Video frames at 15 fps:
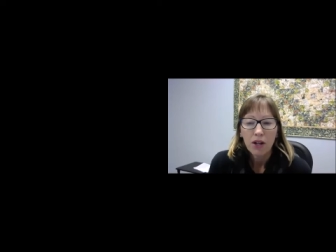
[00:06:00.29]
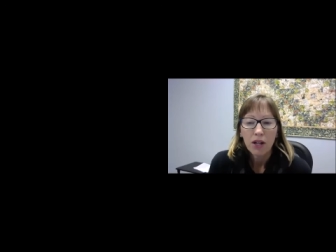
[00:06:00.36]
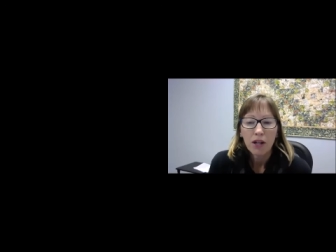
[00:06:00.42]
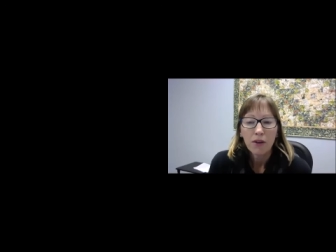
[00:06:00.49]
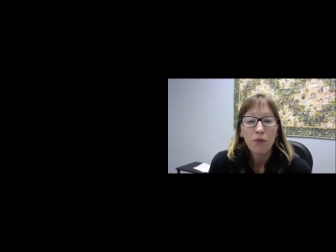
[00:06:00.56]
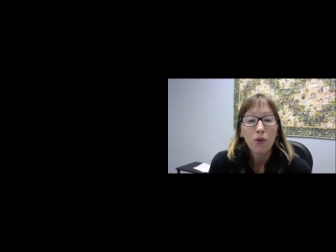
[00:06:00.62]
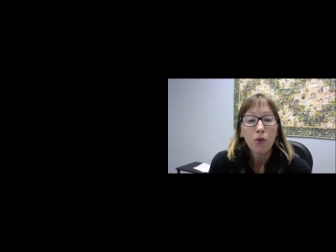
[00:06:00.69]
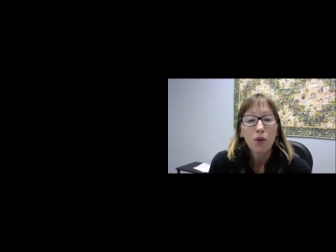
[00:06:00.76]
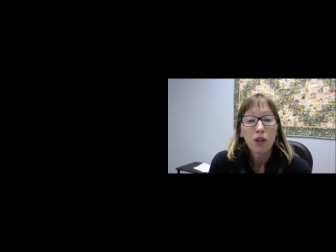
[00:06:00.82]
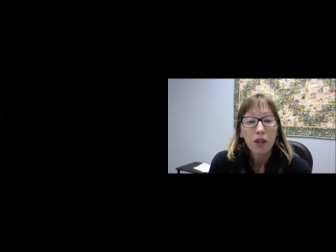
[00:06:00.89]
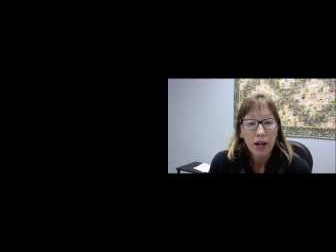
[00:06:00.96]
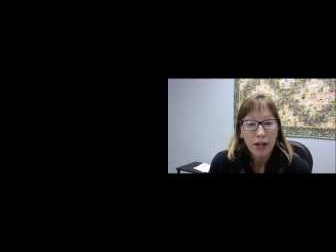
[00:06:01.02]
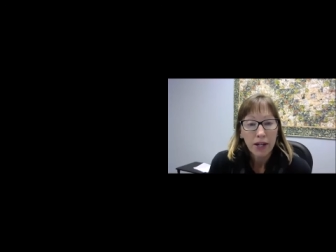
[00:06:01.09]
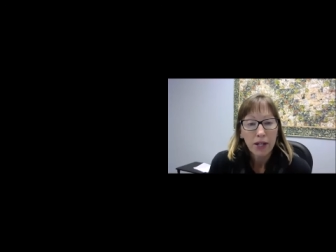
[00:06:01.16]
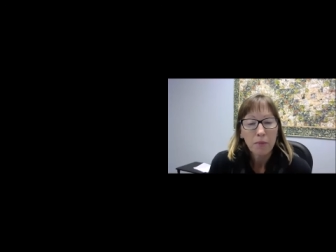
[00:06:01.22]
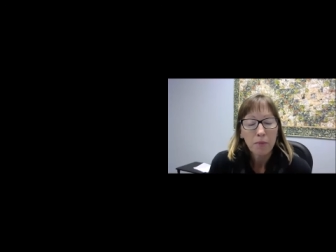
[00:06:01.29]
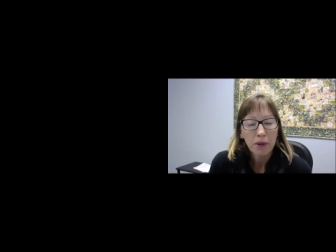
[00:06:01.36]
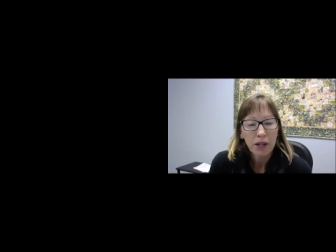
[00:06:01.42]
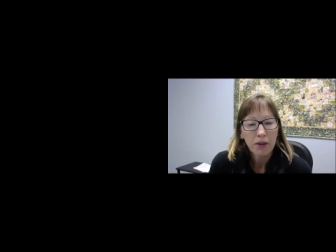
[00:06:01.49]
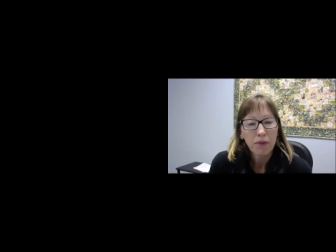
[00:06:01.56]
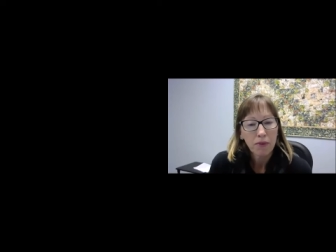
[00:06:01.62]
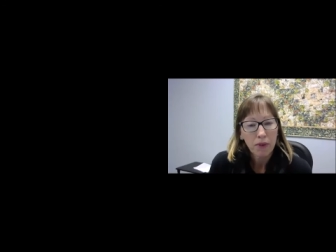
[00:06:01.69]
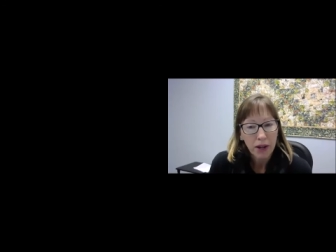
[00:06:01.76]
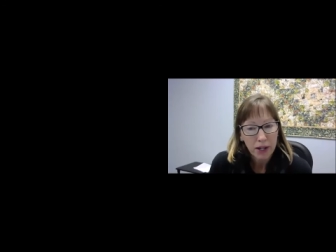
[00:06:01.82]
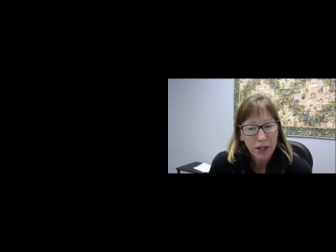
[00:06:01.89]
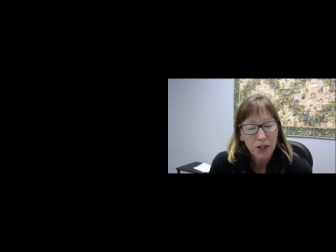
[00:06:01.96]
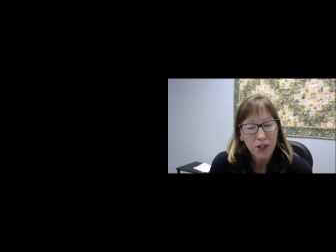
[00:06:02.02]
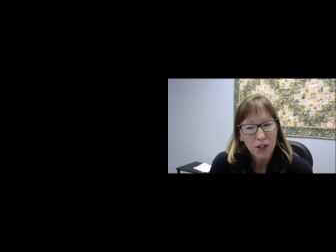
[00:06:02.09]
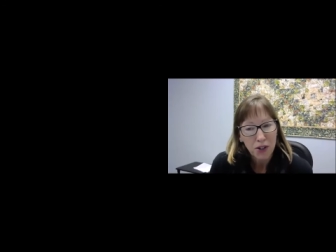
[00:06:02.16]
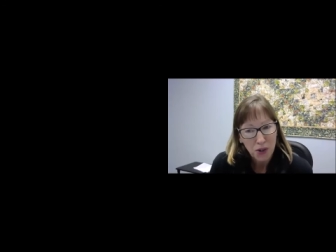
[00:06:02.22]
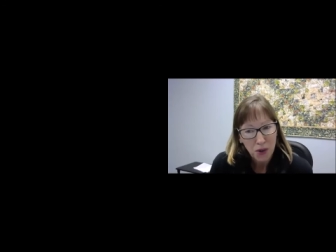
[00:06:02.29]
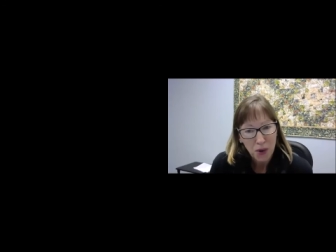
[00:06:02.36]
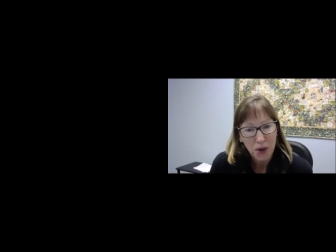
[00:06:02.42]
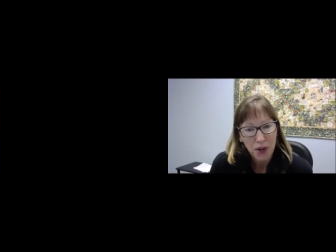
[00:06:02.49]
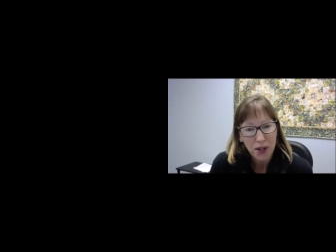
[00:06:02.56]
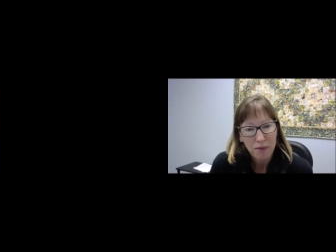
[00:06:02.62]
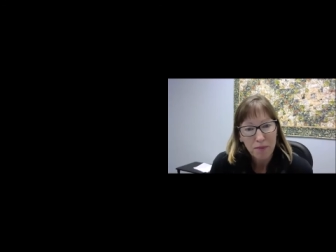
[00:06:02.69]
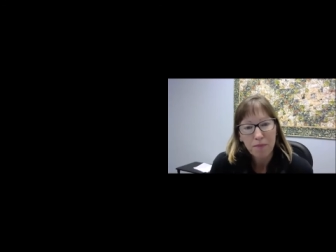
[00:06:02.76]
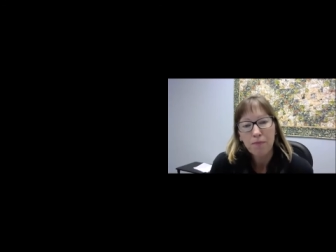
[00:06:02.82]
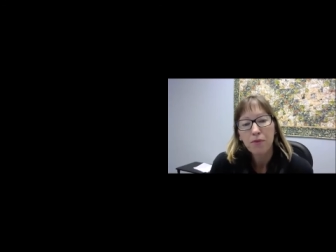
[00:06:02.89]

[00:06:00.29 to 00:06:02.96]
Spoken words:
If you'd like to be invited to join,